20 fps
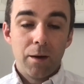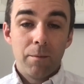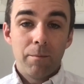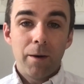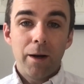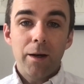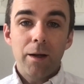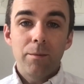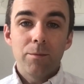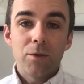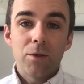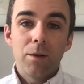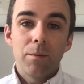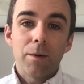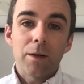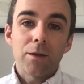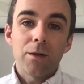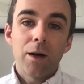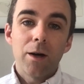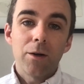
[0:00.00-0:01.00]
My name's Tim
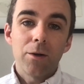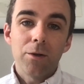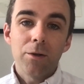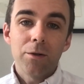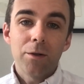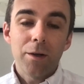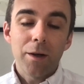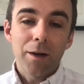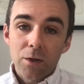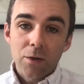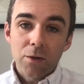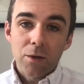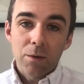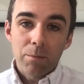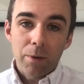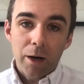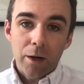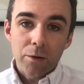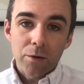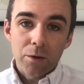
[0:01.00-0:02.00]
McDonald, Assistant
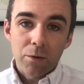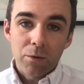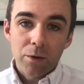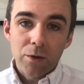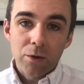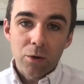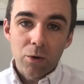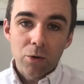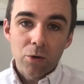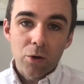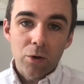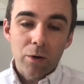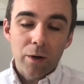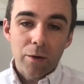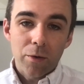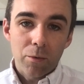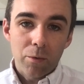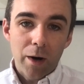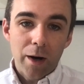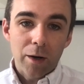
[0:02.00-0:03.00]
Policy Researcher
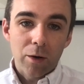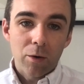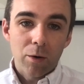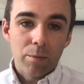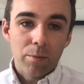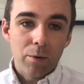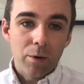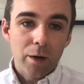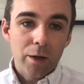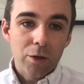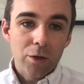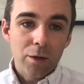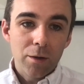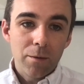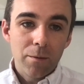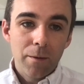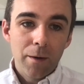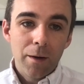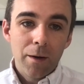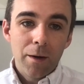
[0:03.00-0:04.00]
at the RAND
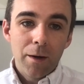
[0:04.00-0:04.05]
Corporation.